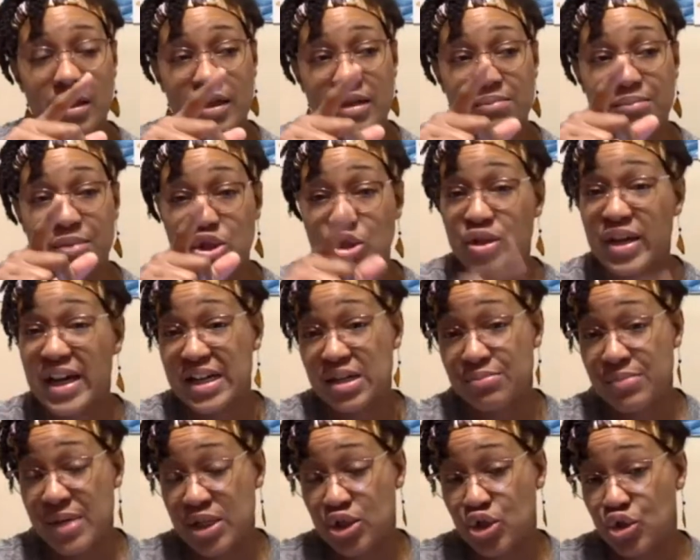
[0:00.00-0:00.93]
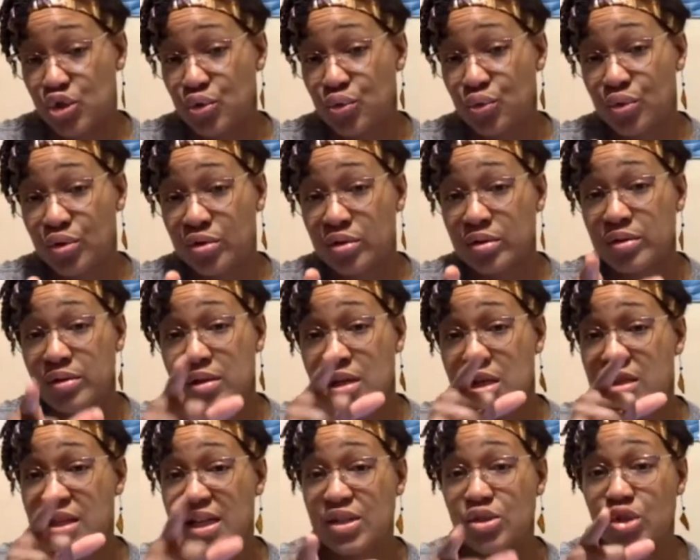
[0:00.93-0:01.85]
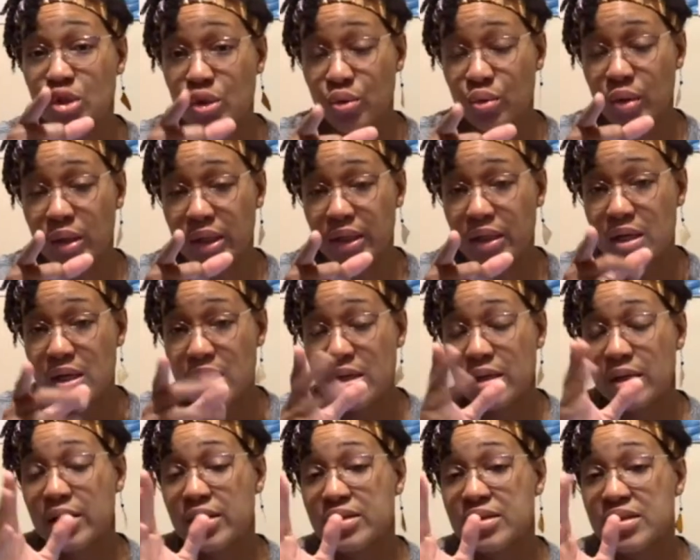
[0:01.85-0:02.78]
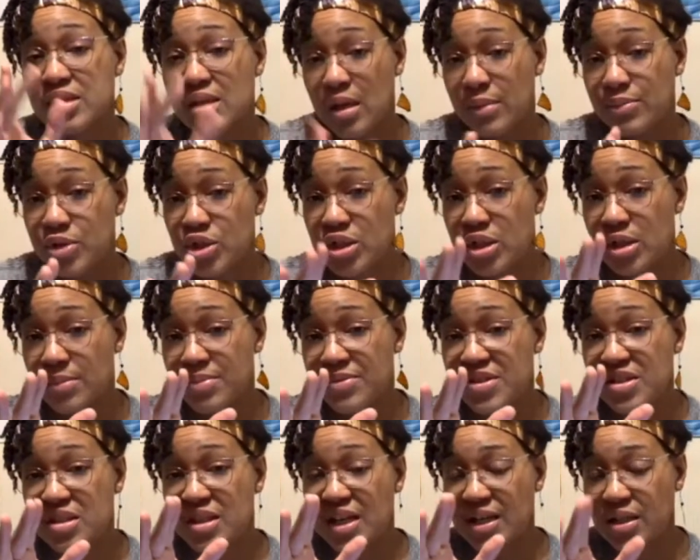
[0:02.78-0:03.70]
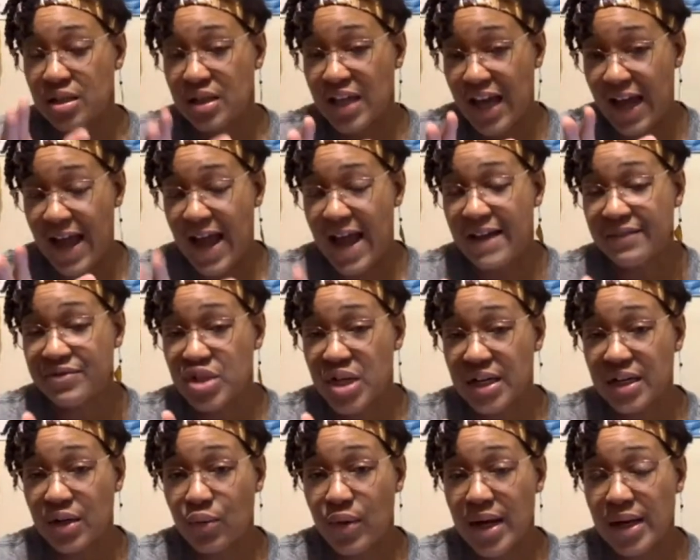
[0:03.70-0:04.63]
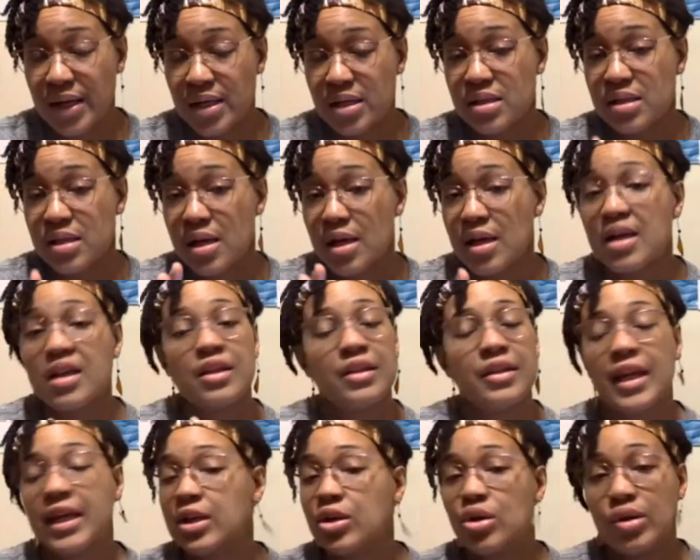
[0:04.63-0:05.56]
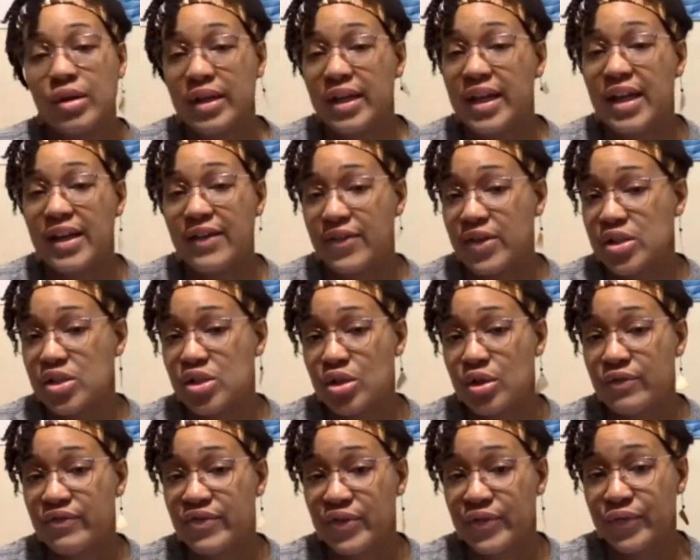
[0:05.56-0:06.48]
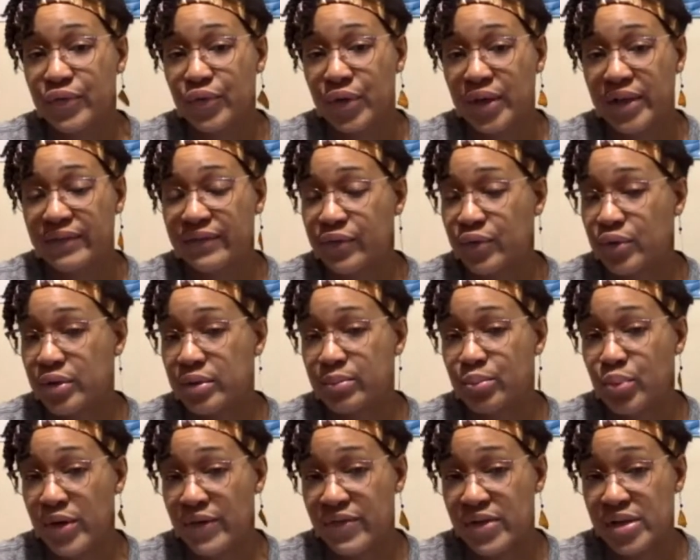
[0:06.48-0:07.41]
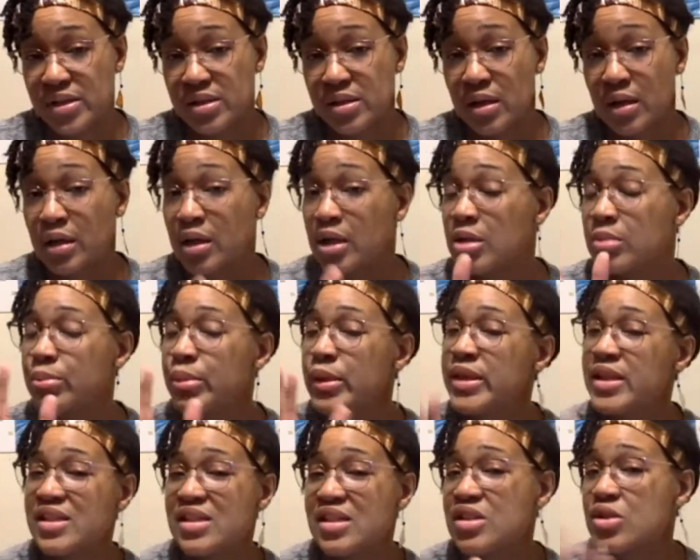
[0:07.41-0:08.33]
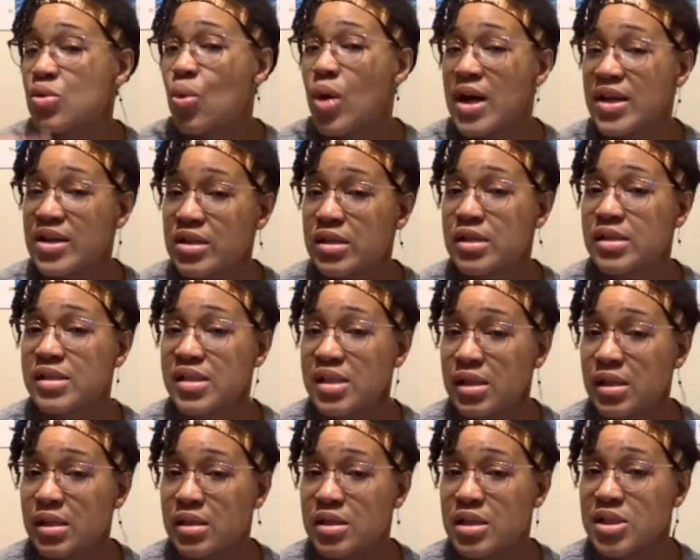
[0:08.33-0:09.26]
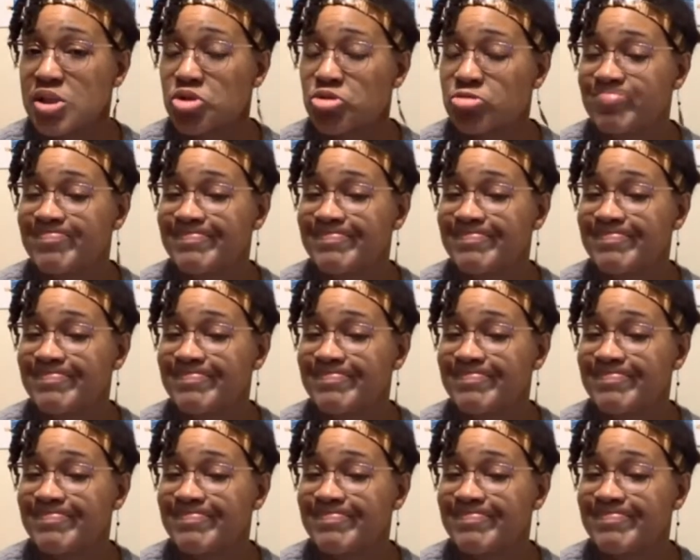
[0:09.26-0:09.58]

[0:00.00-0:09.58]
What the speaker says: but you got to make sure that they do it. Because some ships, they have Johnny Rockets, they don't give it to you for free for breakfast. But this is the one that this is.